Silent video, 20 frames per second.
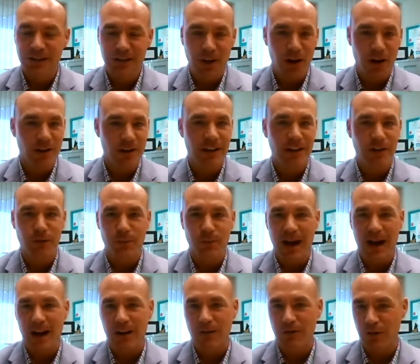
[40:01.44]
sardines,
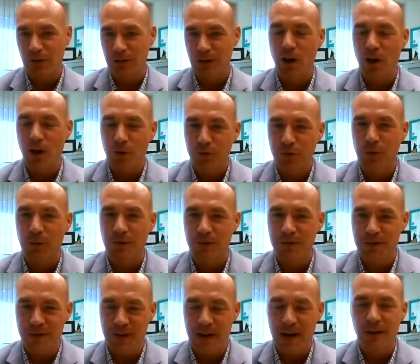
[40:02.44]
mackerel also are
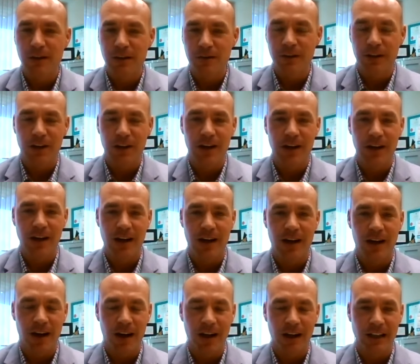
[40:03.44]
very, very uh,
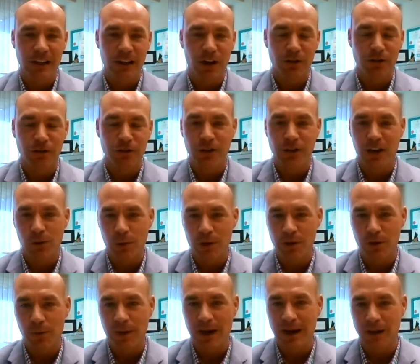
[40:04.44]
highly concentrated with
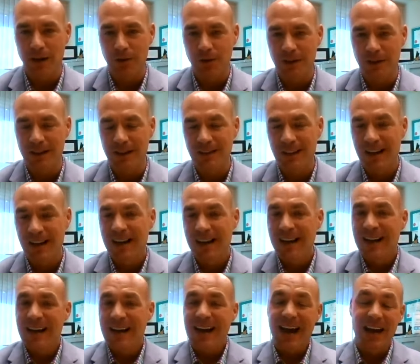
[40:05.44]
omega threes.
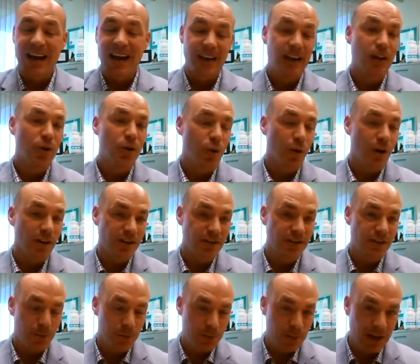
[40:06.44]
And then, of course,
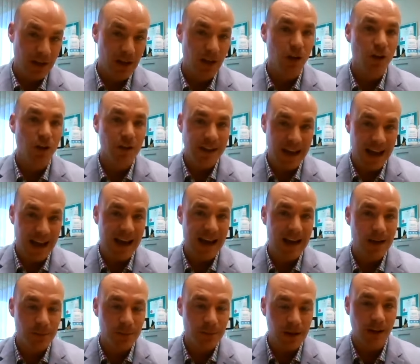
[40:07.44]
the pill
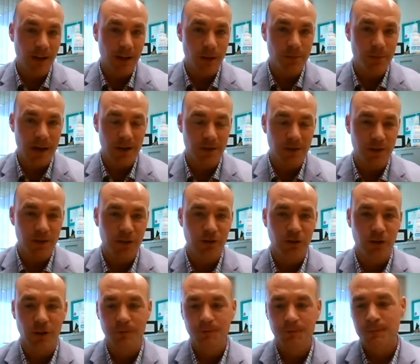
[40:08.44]
can be a lot
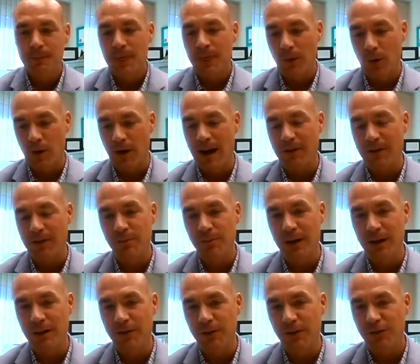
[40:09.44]
beneficial or have some
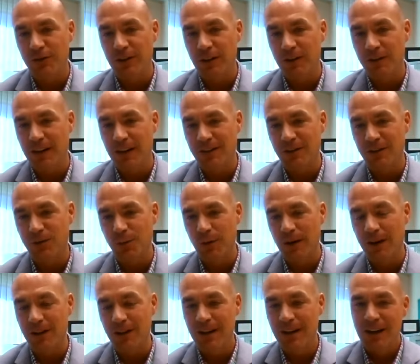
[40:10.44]
beneficial effects as
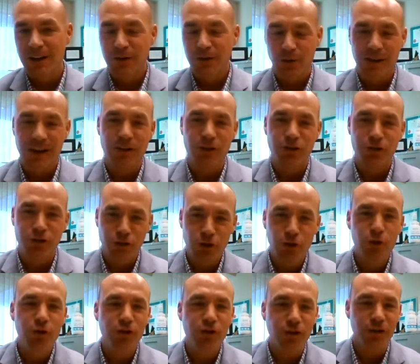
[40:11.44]
well. So again,
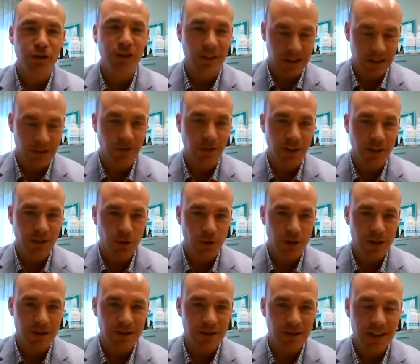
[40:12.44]
choose your delivery
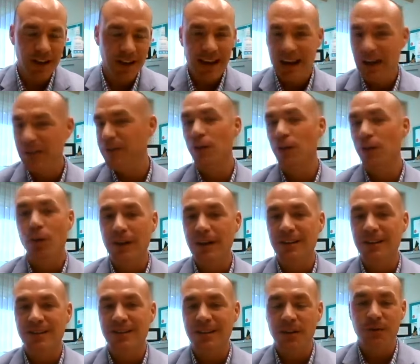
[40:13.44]
source. If you don't
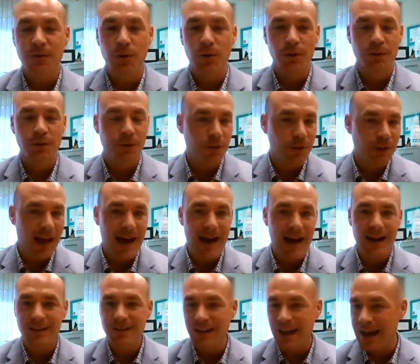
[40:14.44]
like seafood,
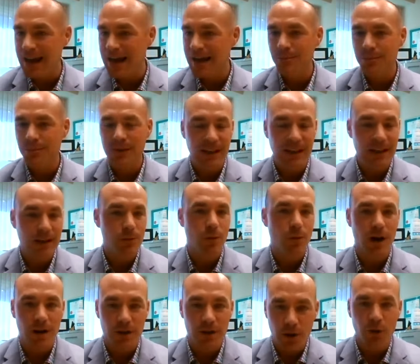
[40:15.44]
flax, hemp,
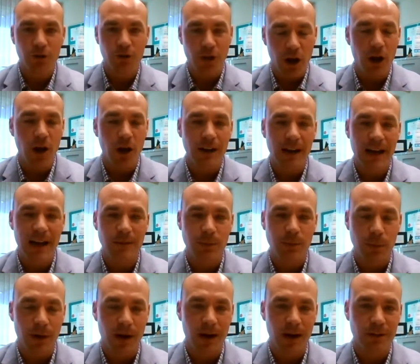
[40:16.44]
quinoa, those all have
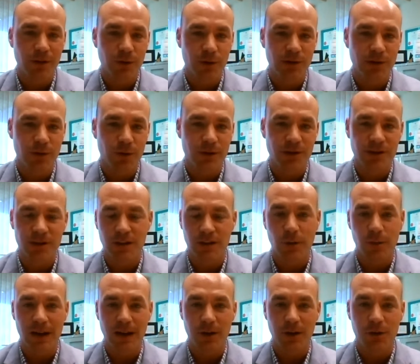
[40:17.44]
proprietary sources of
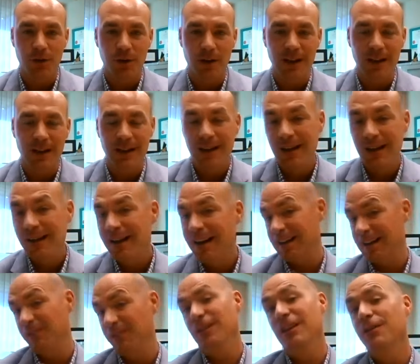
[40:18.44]
omega three.
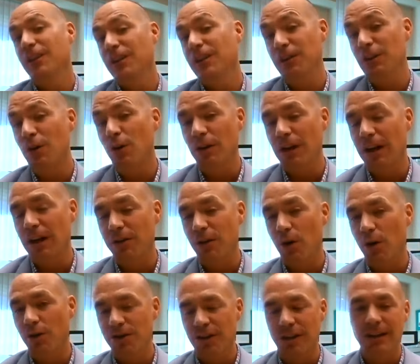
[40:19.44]
And if even if you don't like
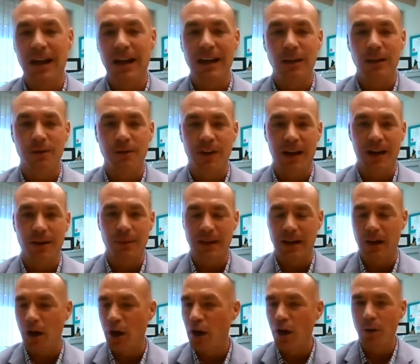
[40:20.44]
those, the legume family,
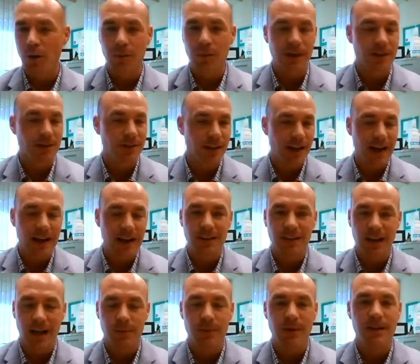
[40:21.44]
almonds, any
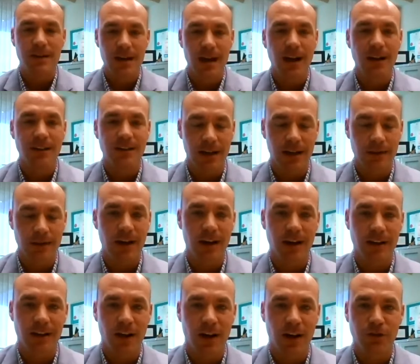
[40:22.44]
type of nuts that have a
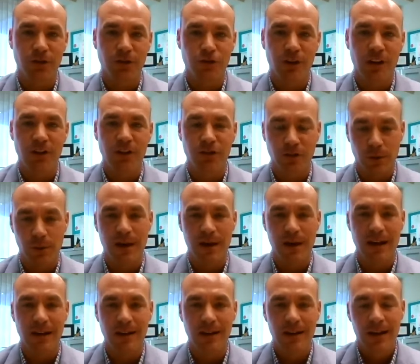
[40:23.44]
high concentration of
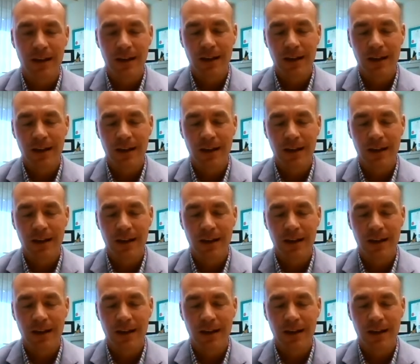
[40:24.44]
omega